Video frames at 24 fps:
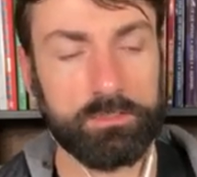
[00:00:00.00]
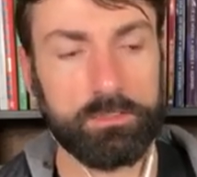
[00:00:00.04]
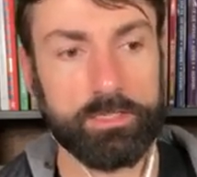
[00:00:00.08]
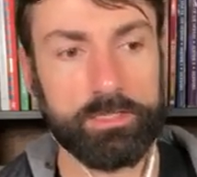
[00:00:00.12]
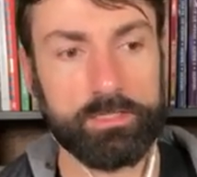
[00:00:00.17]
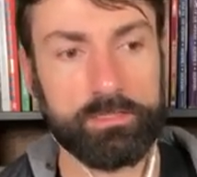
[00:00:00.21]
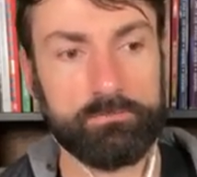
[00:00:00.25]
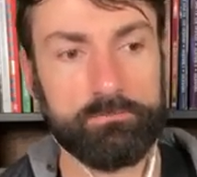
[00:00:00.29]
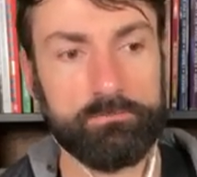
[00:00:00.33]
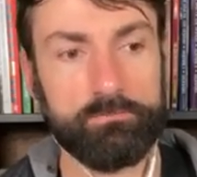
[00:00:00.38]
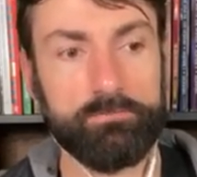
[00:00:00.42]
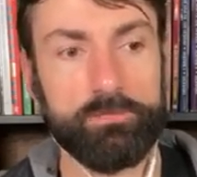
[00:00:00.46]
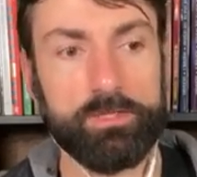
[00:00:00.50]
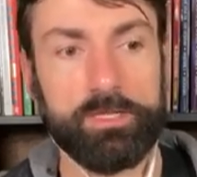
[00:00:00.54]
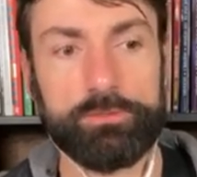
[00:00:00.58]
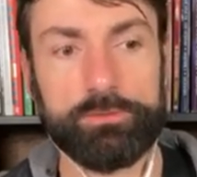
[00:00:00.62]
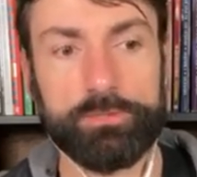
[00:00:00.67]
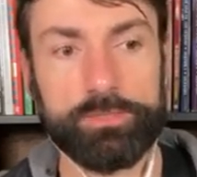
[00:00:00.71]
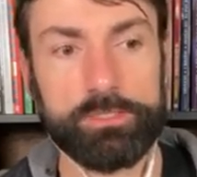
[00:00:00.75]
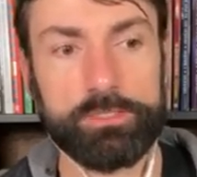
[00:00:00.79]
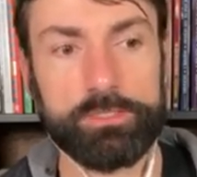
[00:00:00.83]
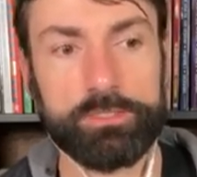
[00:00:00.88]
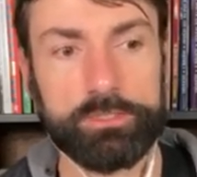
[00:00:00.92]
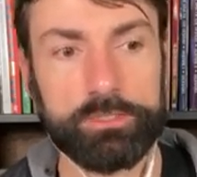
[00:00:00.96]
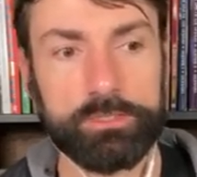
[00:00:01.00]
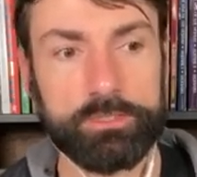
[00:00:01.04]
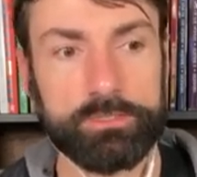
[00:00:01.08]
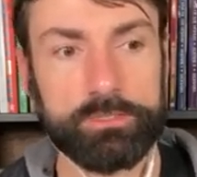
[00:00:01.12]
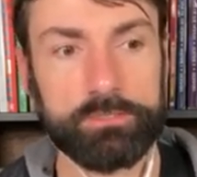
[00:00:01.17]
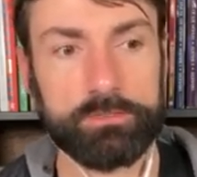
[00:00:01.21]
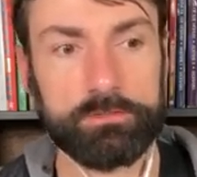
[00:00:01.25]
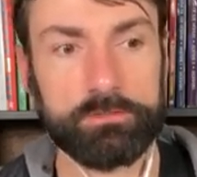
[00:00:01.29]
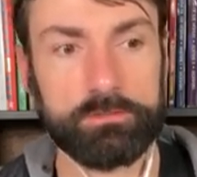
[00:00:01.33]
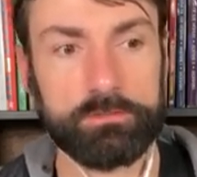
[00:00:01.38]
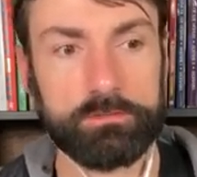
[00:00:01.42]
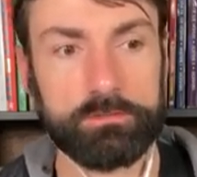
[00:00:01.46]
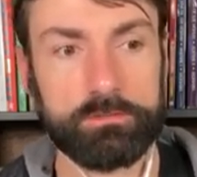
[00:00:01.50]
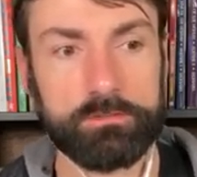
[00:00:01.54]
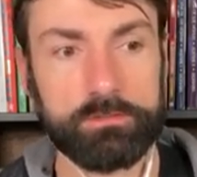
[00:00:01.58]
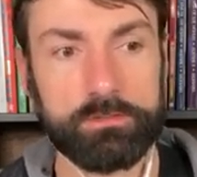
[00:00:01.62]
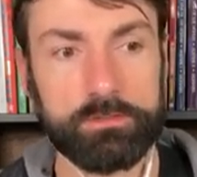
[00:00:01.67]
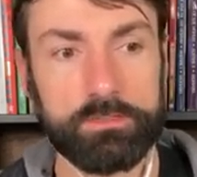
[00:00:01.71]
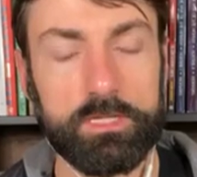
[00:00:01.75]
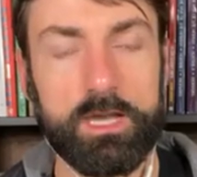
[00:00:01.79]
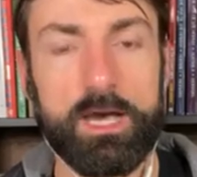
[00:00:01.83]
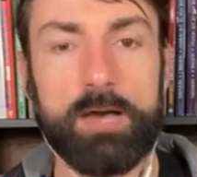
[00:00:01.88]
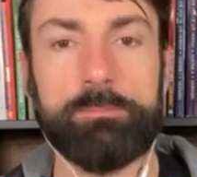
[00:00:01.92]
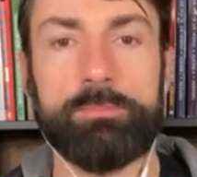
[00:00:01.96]
like, very good,
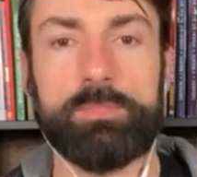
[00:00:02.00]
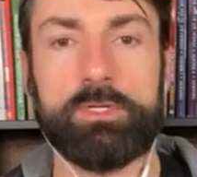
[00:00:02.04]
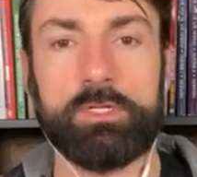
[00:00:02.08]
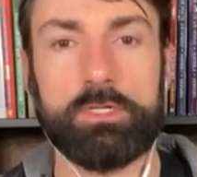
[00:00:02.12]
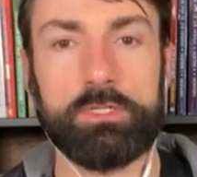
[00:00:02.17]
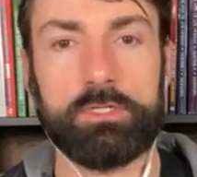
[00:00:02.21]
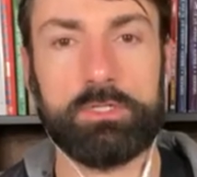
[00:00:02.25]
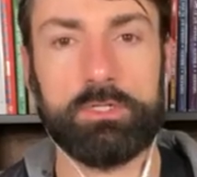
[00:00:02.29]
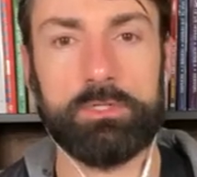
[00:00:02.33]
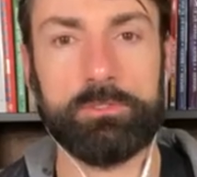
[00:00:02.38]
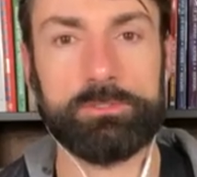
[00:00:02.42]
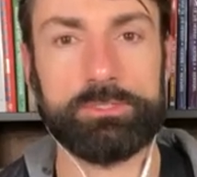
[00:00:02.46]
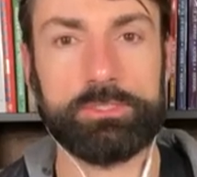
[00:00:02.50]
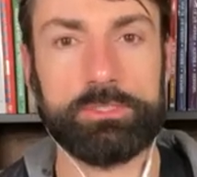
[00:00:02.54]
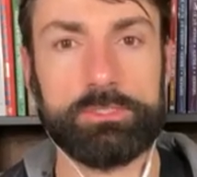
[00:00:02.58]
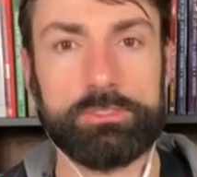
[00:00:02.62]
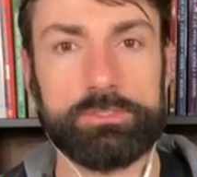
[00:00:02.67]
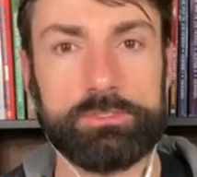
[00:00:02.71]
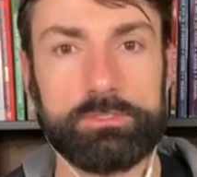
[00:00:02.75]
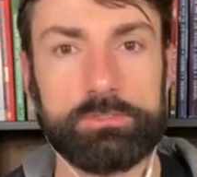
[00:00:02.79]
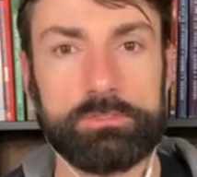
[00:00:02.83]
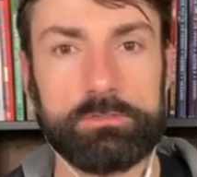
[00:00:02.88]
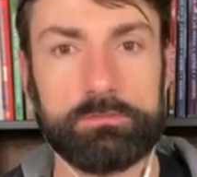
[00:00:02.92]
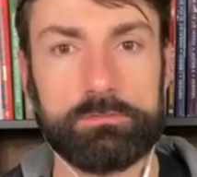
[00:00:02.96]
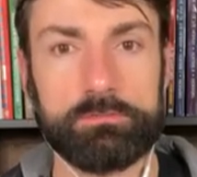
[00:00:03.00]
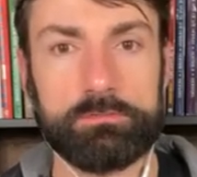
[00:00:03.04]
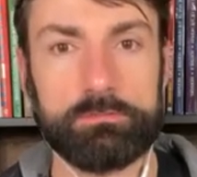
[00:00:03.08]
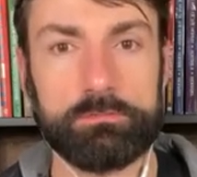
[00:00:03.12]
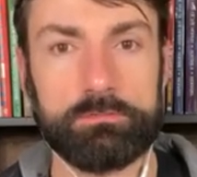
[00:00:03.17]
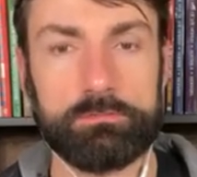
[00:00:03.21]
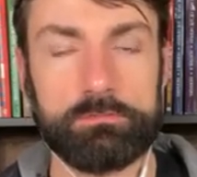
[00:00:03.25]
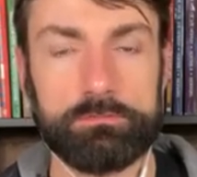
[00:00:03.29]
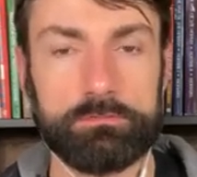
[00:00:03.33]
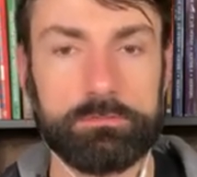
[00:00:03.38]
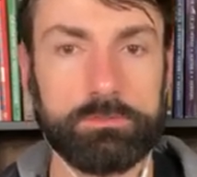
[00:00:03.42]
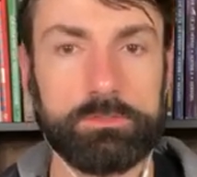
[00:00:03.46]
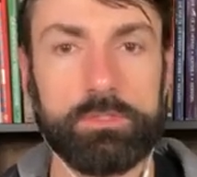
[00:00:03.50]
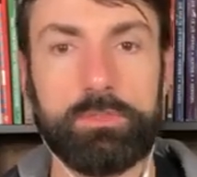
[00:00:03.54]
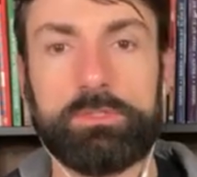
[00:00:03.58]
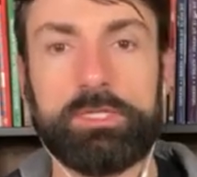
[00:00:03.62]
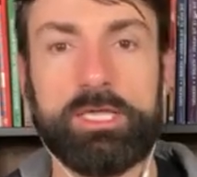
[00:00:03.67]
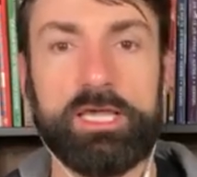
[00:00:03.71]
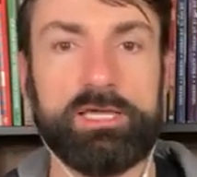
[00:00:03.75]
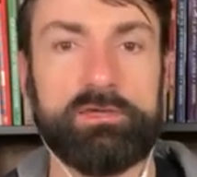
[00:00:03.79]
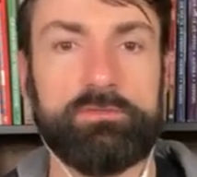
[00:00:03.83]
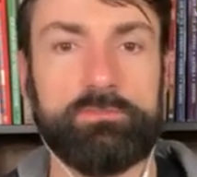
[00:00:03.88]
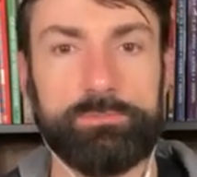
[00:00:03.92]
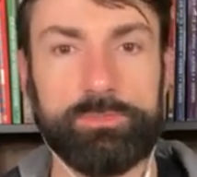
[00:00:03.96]
competent coaches don't
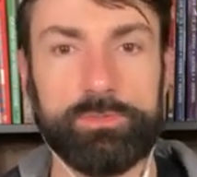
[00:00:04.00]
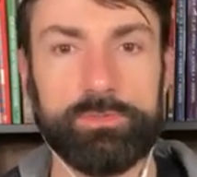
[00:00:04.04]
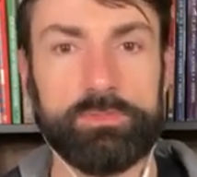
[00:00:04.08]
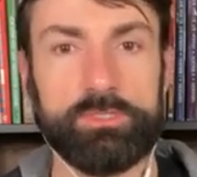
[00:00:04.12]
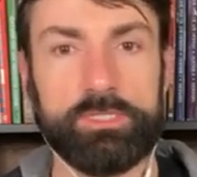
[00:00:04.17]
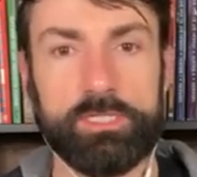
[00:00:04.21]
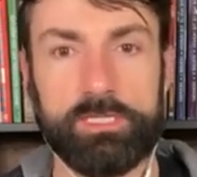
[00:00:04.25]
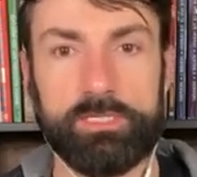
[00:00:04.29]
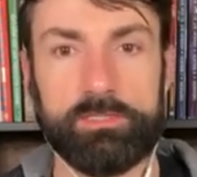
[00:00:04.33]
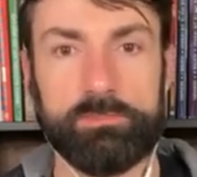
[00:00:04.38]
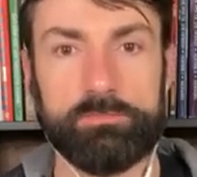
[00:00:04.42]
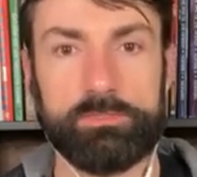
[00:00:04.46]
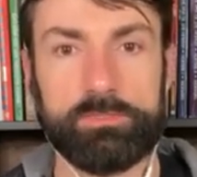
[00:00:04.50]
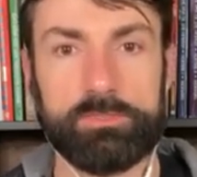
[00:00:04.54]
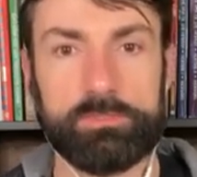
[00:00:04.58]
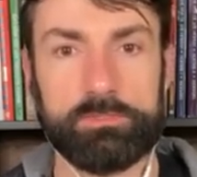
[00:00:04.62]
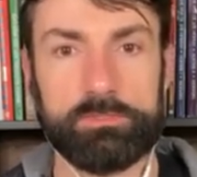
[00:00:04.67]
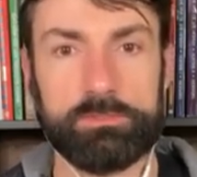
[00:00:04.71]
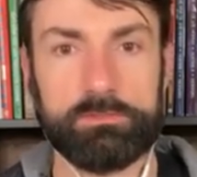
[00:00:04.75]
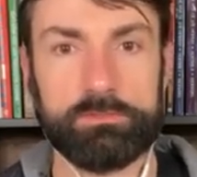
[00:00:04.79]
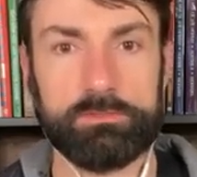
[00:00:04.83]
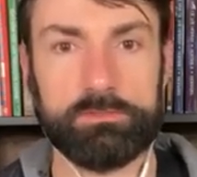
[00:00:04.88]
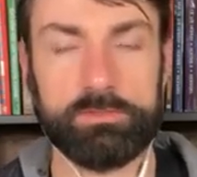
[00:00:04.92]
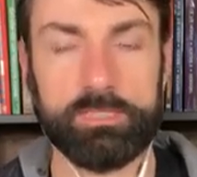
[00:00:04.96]
have boot camps.